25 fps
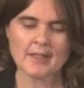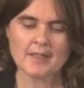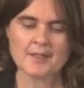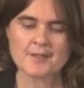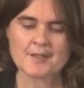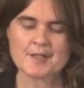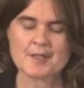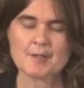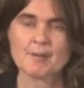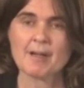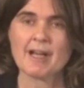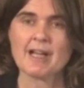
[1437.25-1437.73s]

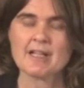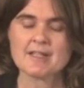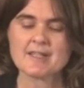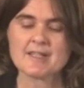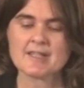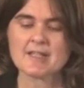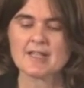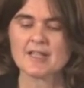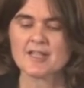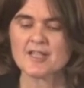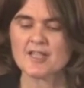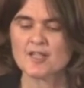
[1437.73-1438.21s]
So our
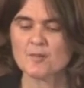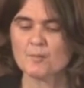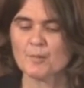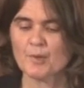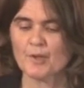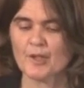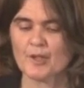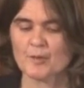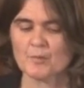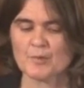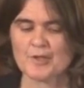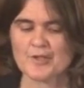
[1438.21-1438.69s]
starting
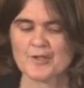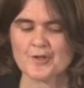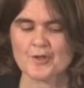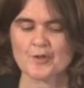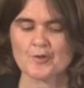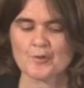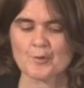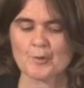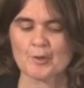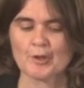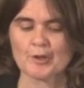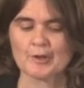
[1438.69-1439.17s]
point was to
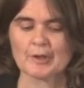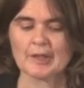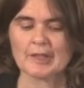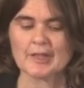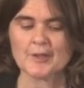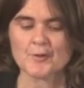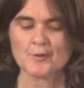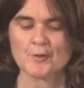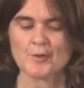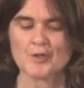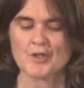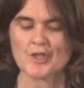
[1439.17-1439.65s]
draw on
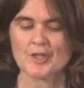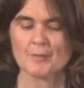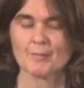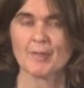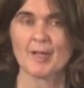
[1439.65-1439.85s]
literature